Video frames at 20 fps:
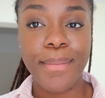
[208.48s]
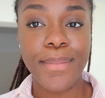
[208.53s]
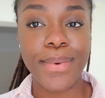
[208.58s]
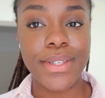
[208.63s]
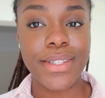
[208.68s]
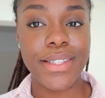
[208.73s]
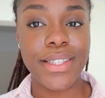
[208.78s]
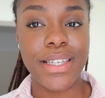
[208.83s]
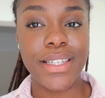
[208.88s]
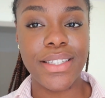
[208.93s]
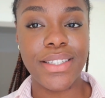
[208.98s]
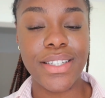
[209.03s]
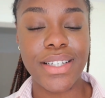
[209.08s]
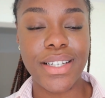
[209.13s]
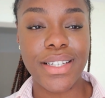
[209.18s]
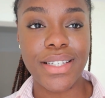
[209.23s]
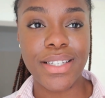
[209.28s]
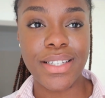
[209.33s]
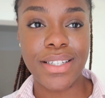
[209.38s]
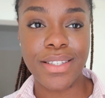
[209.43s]

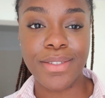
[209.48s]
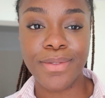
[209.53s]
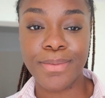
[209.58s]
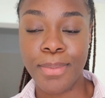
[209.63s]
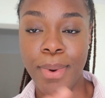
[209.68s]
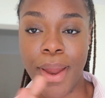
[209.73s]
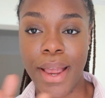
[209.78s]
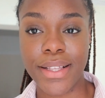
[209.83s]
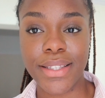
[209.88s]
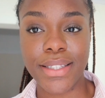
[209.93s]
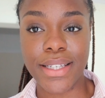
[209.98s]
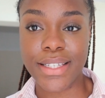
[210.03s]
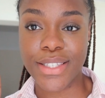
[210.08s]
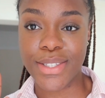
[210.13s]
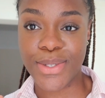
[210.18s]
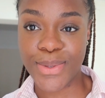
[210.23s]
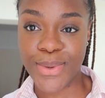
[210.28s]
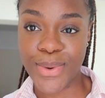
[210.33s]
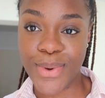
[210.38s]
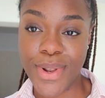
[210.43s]
procedures,
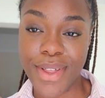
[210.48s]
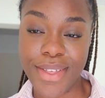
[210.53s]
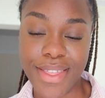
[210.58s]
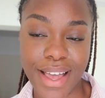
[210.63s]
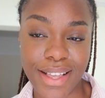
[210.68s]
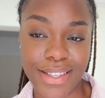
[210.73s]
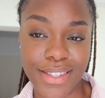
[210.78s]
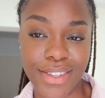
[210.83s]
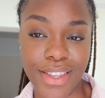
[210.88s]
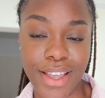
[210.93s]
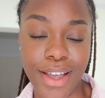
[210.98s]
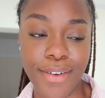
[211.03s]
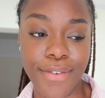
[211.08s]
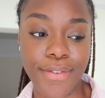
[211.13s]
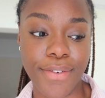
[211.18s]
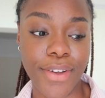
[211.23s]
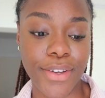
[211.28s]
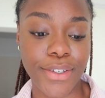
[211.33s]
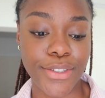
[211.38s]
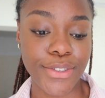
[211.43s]
practice, and all of that
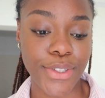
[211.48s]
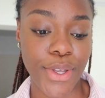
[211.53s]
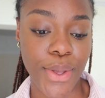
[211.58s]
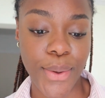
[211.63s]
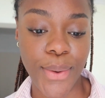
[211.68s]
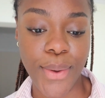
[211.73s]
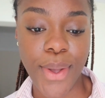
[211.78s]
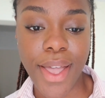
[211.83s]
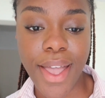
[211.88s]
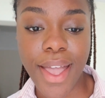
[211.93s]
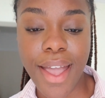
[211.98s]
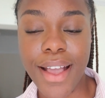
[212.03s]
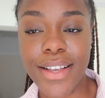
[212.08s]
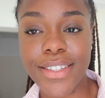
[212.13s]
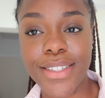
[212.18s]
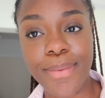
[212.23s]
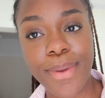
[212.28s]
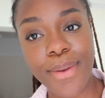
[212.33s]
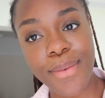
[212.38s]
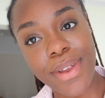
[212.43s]
stuff. So it
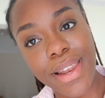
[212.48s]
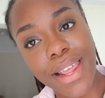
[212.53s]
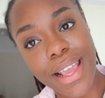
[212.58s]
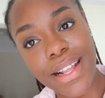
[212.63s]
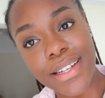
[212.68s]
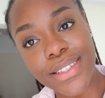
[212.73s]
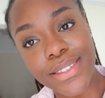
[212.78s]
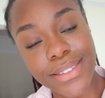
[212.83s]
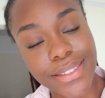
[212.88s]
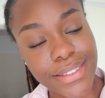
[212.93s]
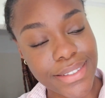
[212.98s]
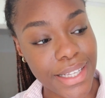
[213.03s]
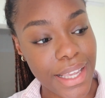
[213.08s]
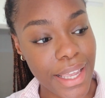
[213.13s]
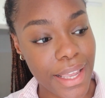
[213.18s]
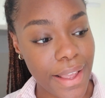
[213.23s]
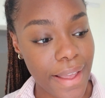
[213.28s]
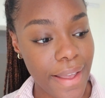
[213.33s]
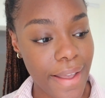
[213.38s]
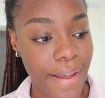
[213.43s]
should be really
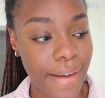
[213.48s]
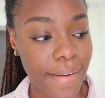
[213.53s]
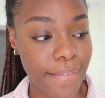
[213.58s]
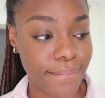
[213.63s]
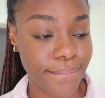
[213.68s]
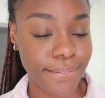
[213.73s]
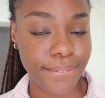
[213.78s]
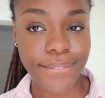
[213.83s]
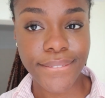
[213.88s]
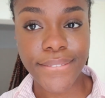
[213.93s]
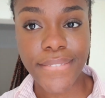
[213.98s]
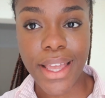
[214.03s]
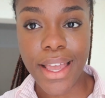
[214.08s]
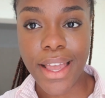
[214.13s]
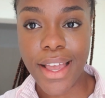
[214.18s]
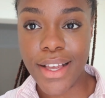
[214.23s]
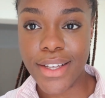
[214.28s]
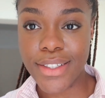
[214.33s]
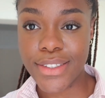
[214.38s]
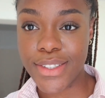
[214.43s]
interesting. Um,
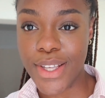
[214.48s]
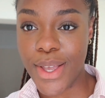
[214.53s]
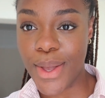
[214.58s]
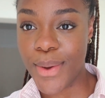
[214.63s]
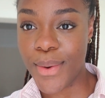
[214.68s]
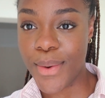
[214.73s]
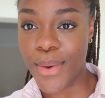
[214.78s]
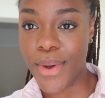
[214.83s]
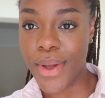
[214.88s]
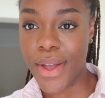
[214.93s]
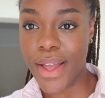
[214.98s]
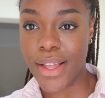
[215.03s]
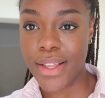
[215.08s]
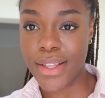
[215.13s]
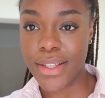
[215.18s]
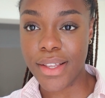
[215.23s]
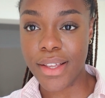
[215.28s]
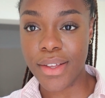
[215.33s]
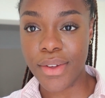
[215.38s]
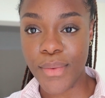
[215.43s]
so
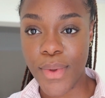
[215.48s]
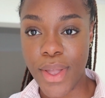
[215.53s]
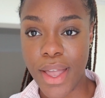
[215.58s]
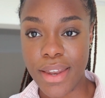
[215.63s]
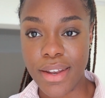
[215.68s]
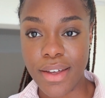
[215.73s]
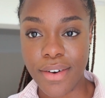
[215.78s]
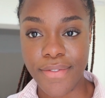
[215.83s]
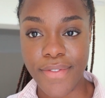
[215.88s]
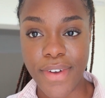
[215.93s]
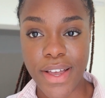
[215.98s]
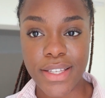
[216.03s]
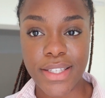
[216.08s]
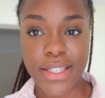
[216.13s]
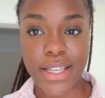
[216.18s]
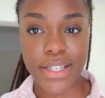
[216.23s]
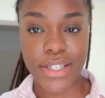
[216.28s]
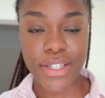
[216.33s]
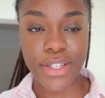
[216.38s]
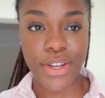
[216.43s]
we had our
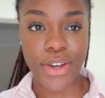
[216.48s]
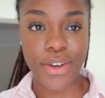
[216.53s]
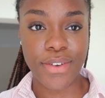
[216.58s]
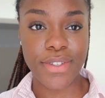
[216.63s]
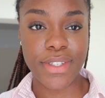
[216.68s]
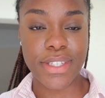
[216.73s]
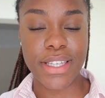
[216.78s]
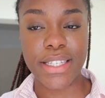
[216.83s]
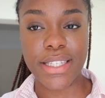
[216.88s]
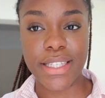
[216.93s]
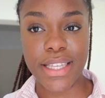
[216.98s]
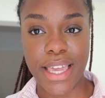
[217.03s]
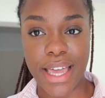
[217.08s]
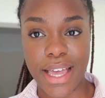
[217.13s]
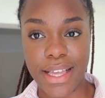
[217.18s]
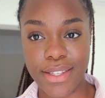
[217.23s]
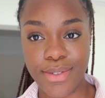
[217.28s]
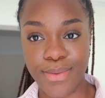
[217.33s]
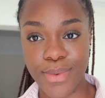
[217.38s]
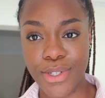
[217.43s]
first session of C C
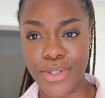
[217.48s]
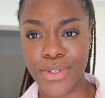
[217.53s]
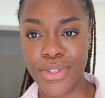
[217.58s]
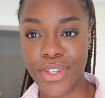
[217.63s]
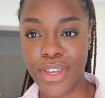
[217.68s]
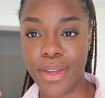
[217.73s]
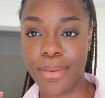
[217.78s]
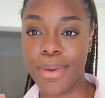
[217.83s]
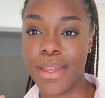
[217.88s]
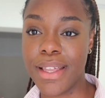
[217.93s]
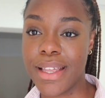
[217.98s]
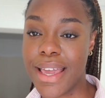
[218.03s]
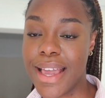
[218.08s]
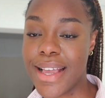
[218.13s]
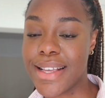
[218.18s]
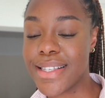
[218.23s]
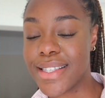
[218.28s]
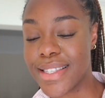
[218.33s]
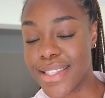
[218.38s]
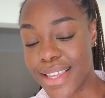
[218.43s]
S, which is
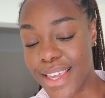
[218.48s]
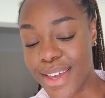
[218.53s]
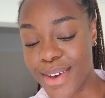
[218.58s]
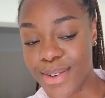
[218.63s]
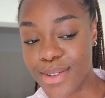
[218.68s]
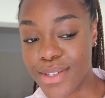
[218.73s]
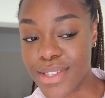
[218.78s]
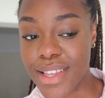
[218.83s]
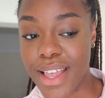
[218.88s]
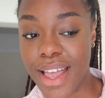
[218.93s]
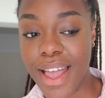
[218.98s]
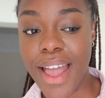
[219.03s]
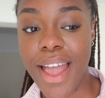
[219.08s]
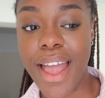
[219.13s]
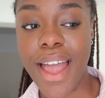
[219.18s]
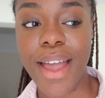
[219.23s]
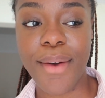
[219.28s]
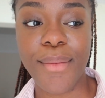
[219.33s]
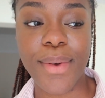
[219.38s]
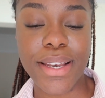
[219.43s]
communication skills,
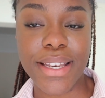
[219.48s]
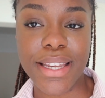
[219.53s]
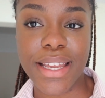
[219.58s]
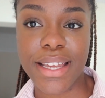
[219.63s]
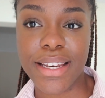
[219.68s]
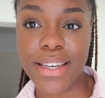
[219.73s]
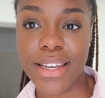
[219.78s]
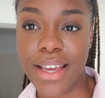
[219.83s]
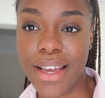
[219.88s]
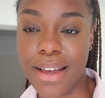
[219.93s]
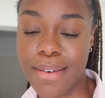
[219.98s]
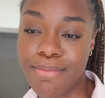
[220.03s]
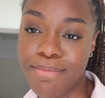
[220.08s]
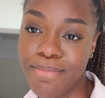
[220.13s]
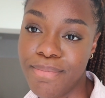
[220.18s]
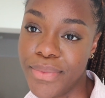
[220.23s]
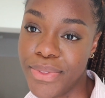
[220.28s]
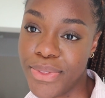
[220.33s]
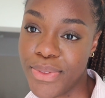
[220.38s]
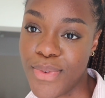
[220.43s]
and we did
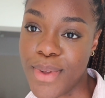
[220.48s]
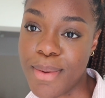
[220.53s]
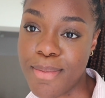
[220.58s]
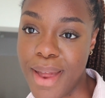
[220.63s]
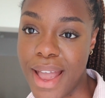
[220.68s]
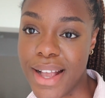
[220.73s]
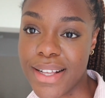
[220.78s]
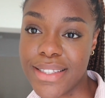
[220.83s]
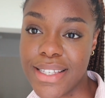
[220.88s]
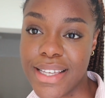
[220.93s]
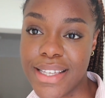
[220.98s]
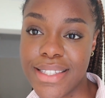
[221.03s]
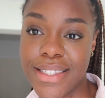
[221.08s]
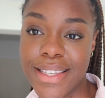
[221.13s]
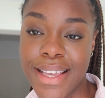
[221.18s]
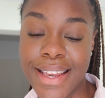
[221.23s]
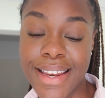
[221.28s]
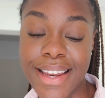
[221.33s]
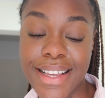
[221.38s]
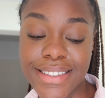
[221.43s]
um, we
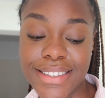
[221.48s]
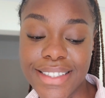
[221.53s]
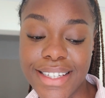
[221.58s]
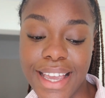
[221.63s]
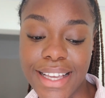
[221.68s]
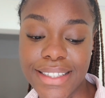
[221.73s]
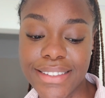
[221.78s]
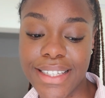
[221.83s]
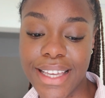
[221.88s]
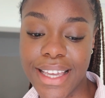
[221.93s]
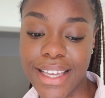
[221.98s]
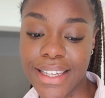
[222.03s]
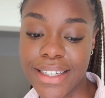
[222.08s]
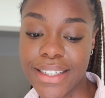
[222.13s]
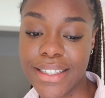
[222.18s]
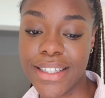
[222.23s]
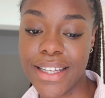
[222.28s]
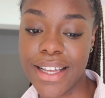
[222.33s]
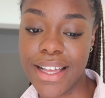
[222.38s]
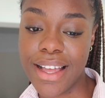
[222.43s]
practiced
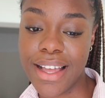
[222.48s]
initiating